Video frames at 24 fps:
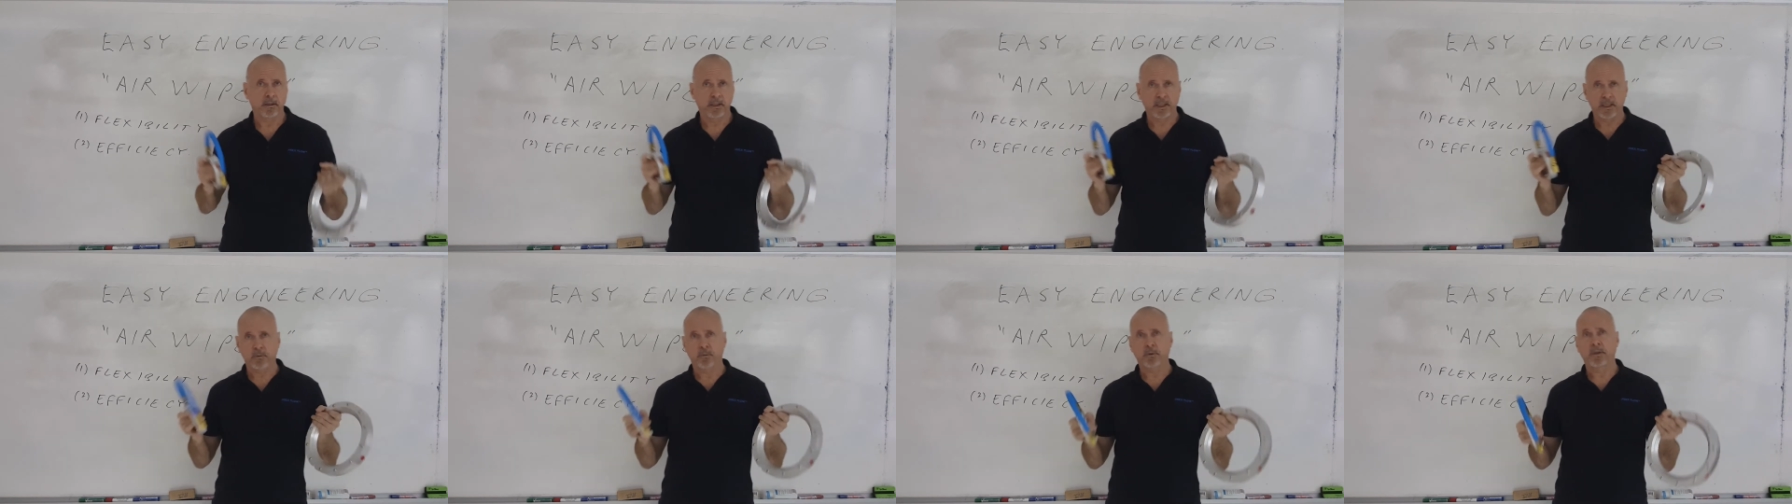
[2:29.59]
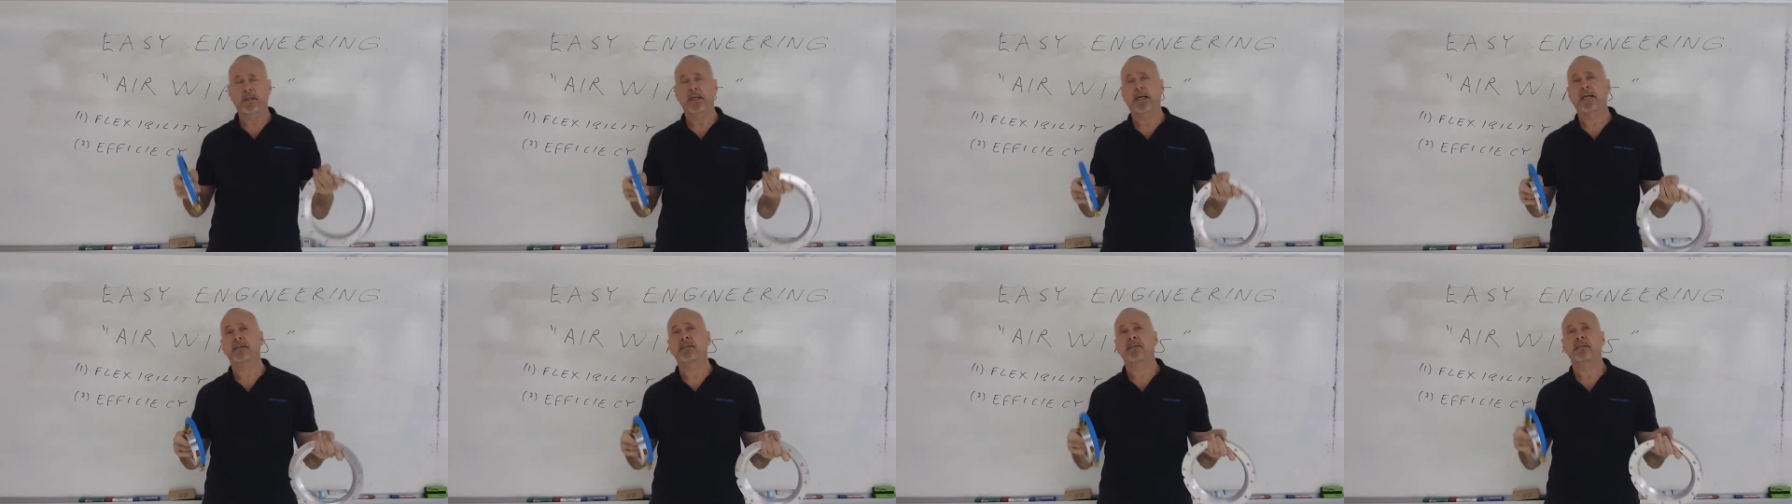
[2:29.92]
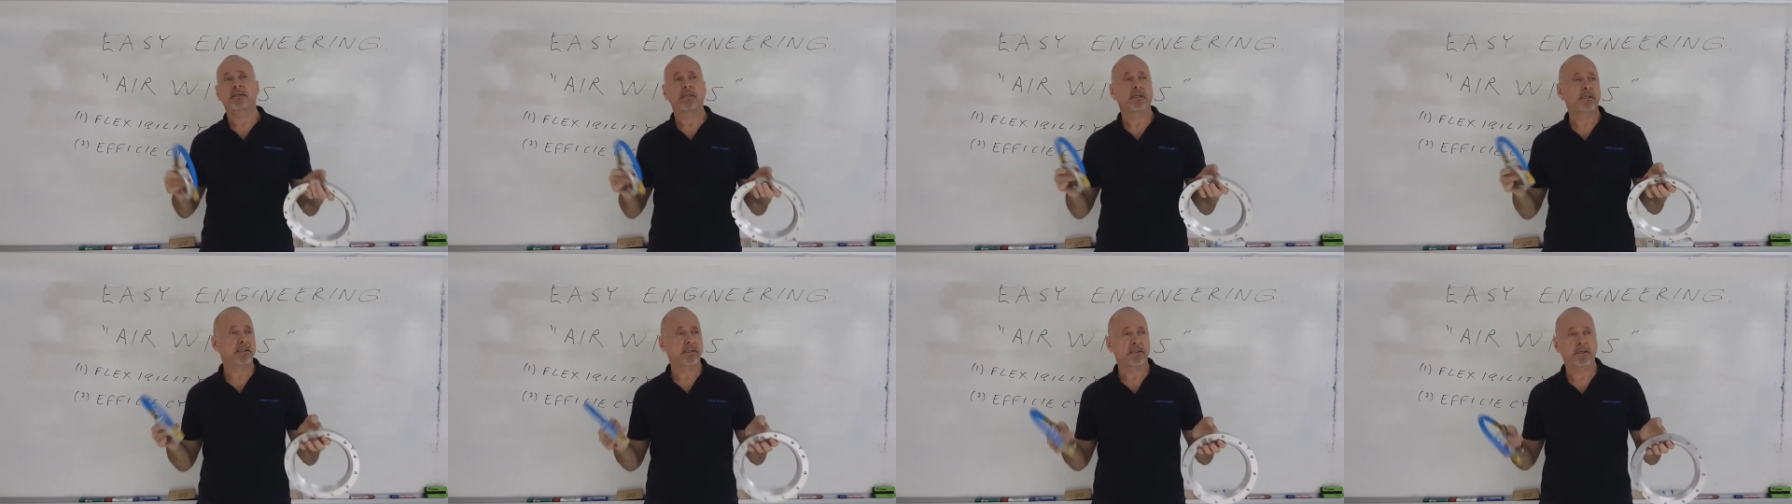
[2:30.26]
liquid that's
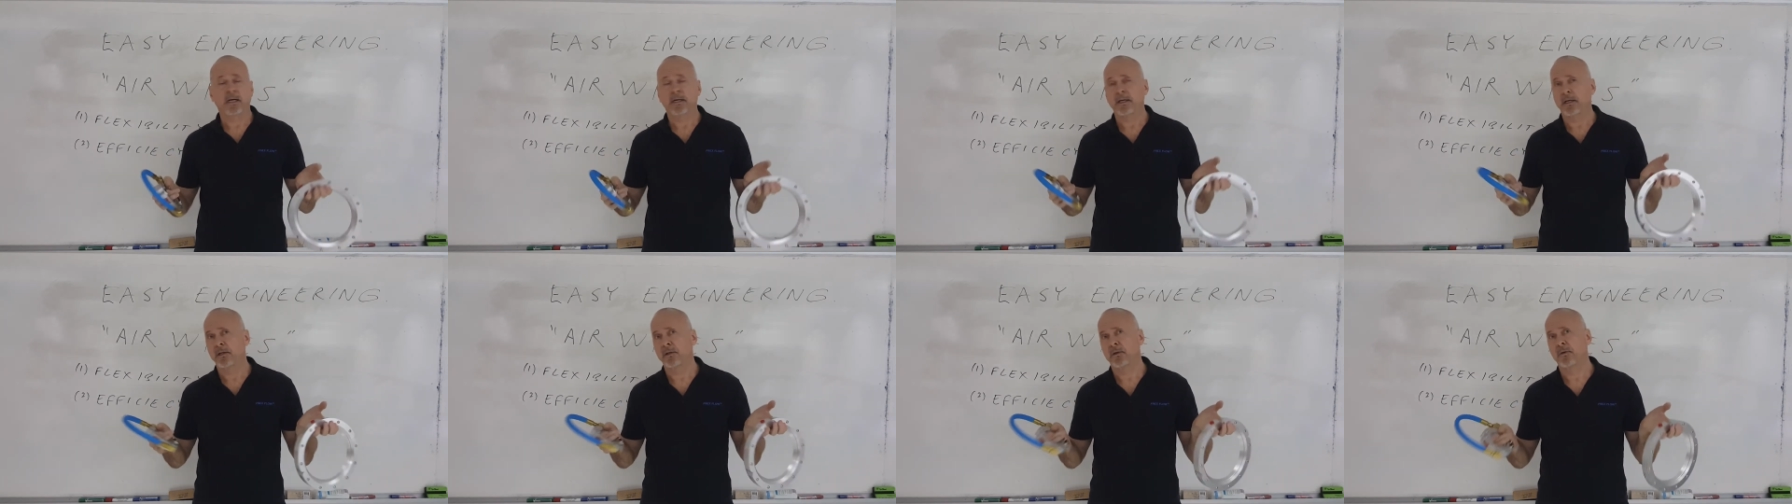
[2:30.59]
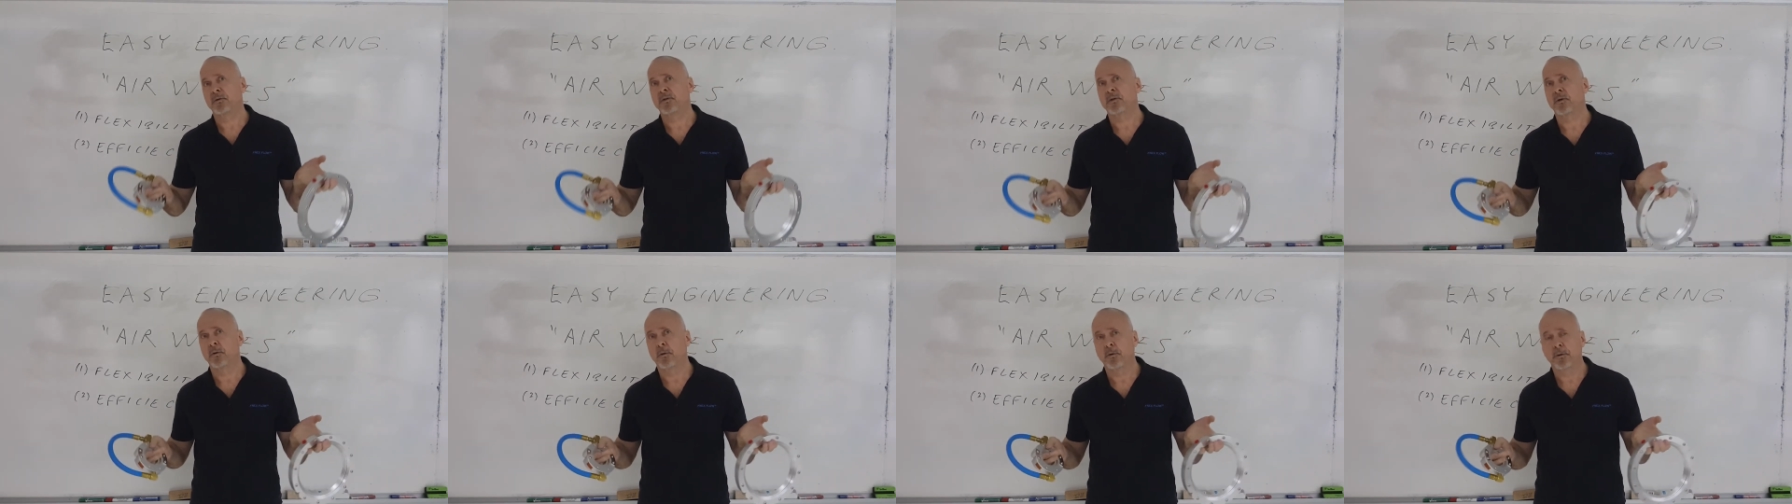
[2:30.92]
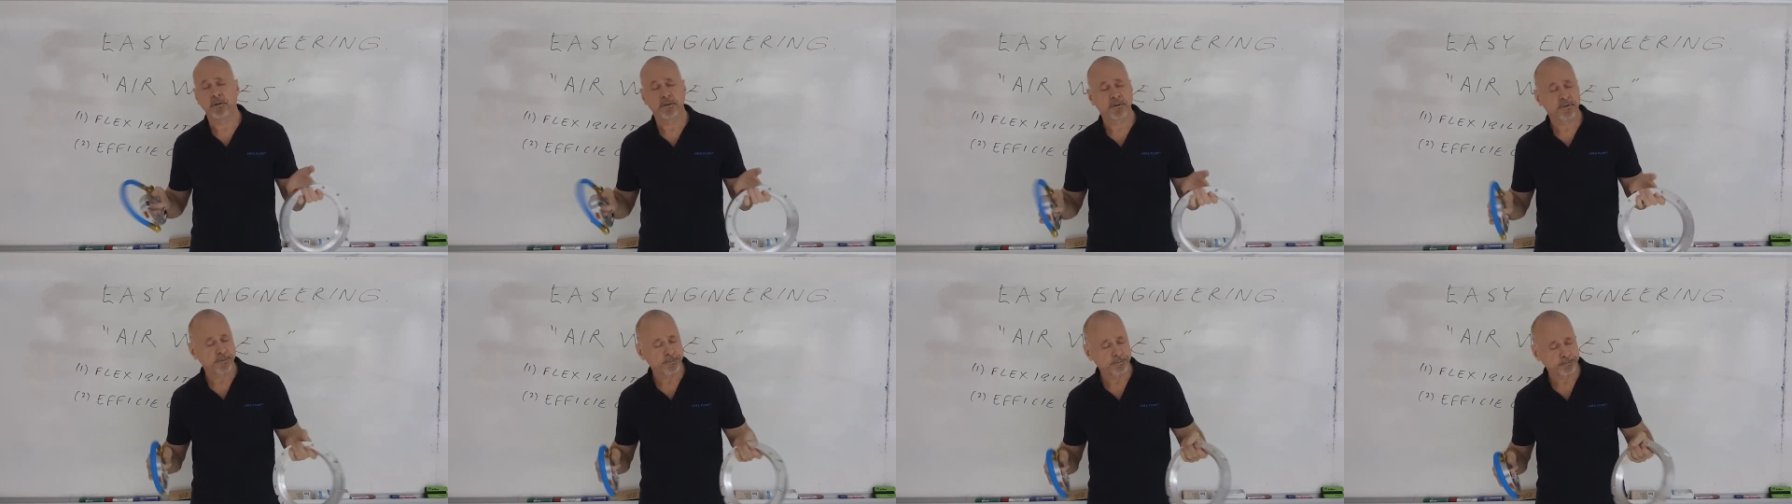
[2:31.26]
stuck in those
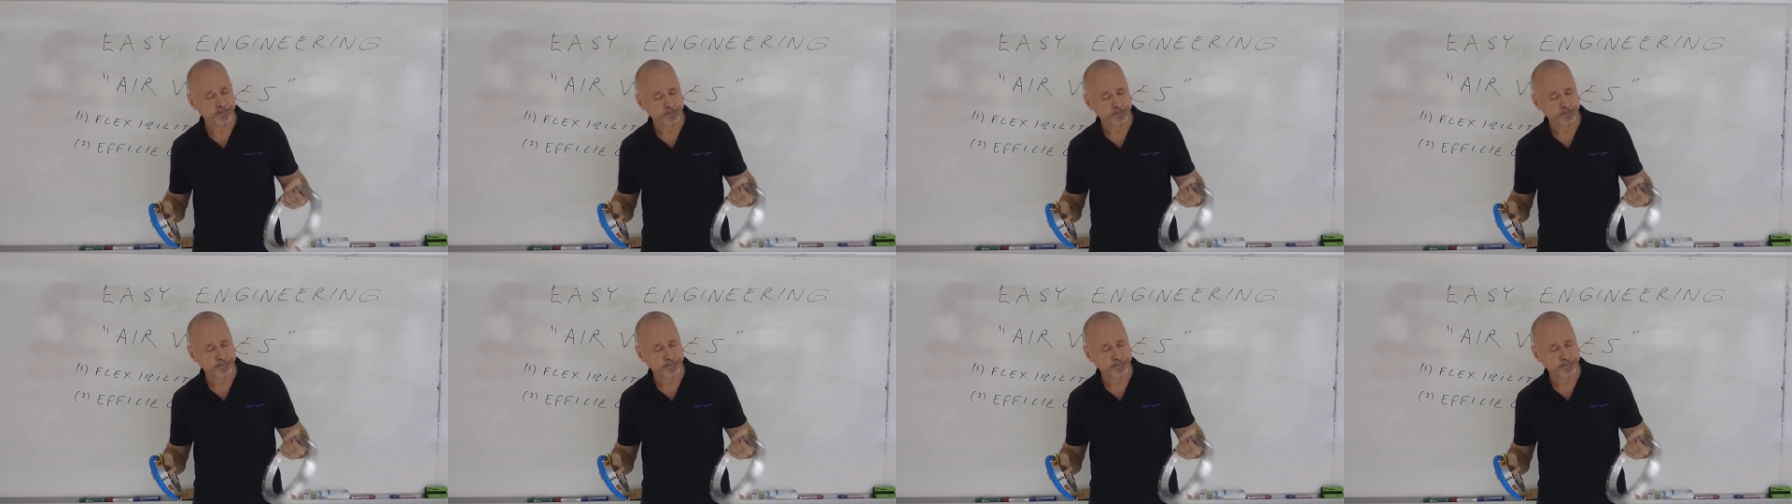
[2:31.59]
corners.